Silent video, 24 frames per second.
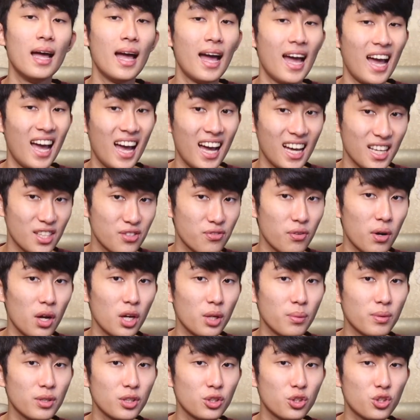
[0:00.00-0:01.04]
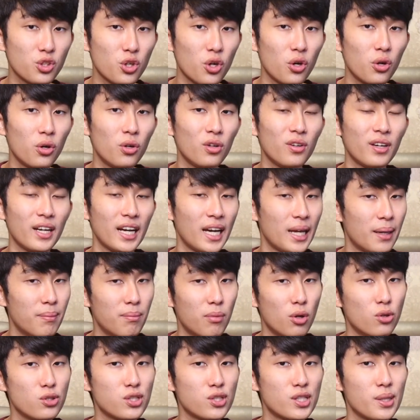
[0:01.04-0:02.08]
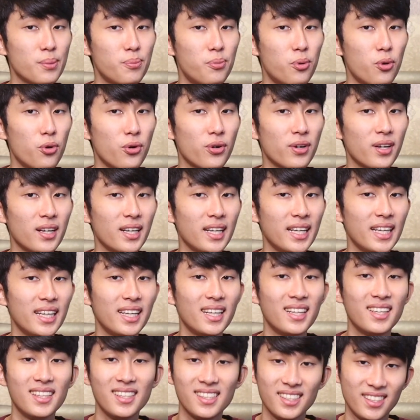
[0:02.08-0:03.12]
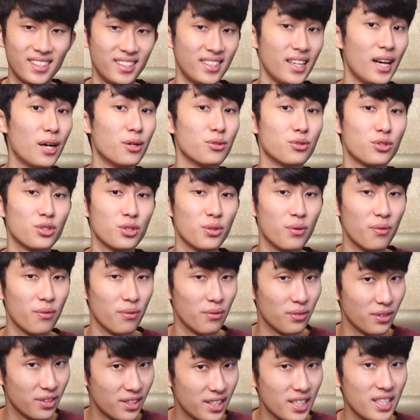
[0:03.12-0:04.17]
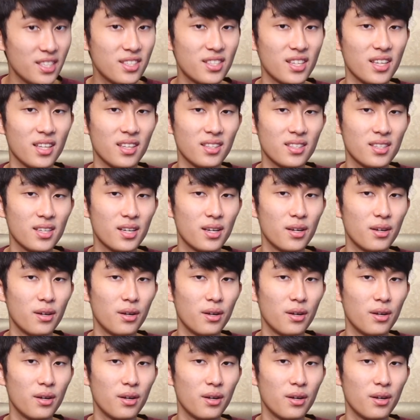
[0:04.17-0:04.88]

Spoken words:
has volume control, and most importantly, sounds decent.